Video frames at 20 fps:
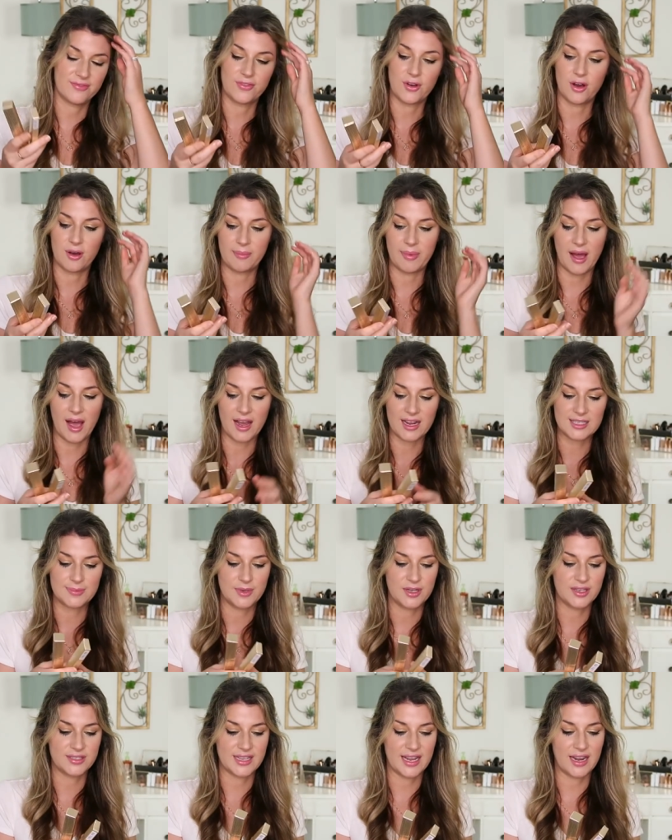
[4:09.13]
fall box
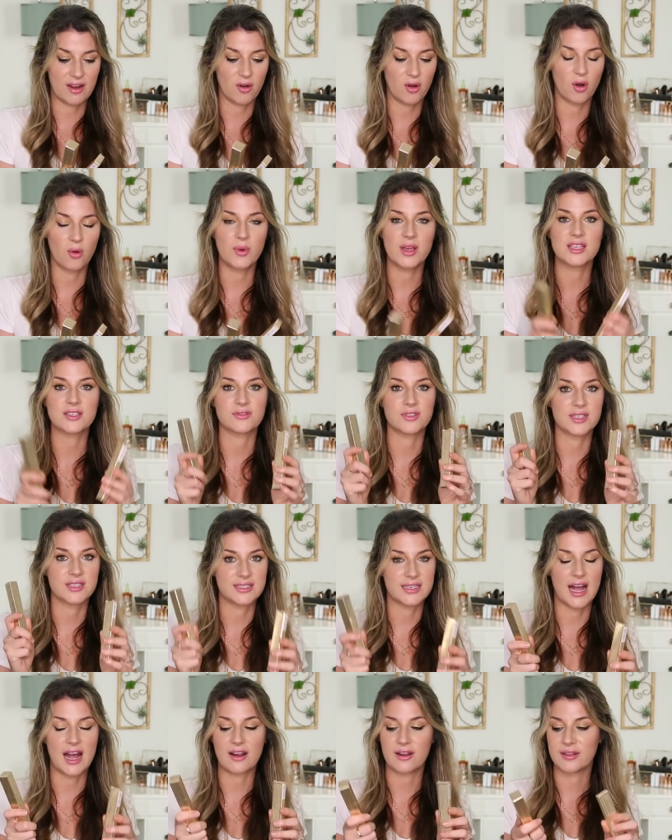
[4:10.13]
because I always
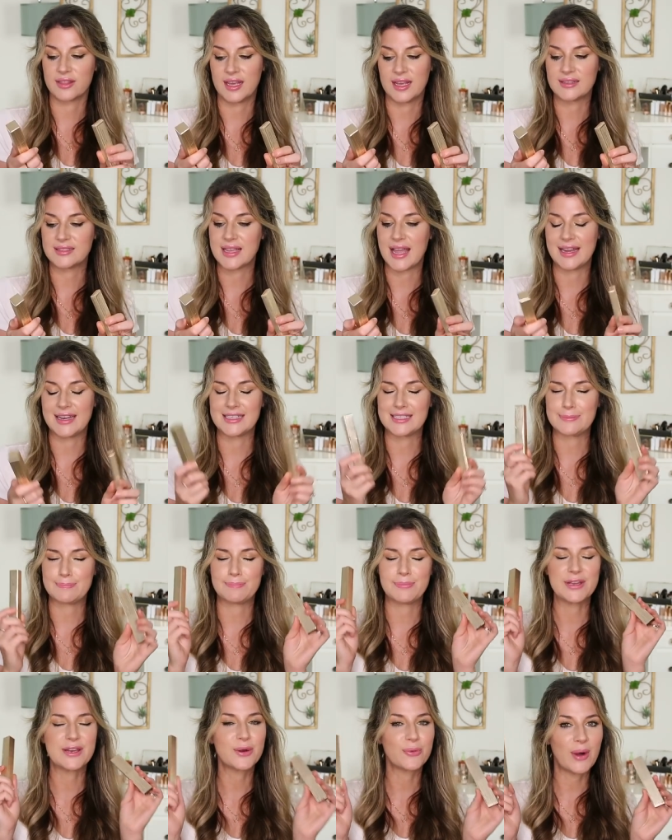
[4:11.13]
restock on this and it's
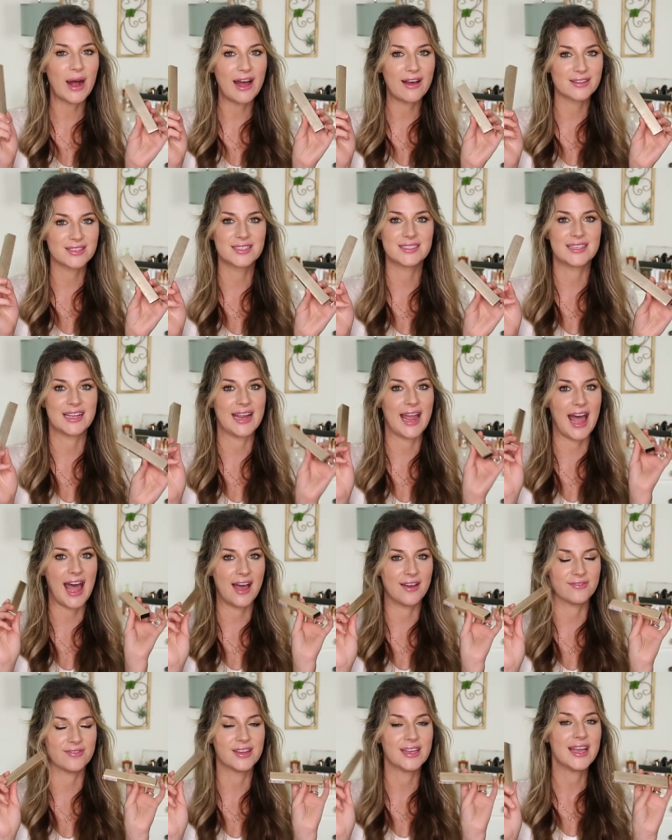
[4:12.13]
been a while since I
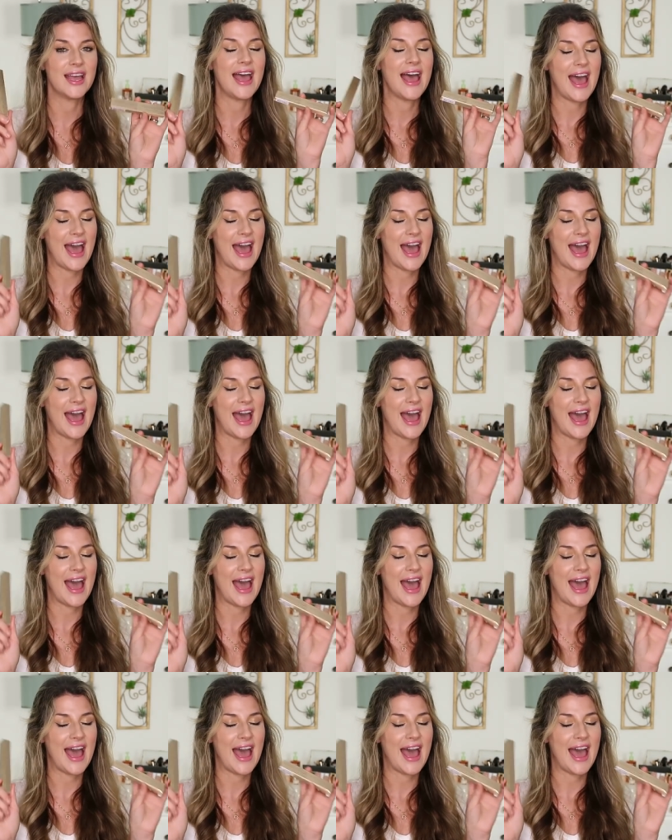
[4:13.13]
have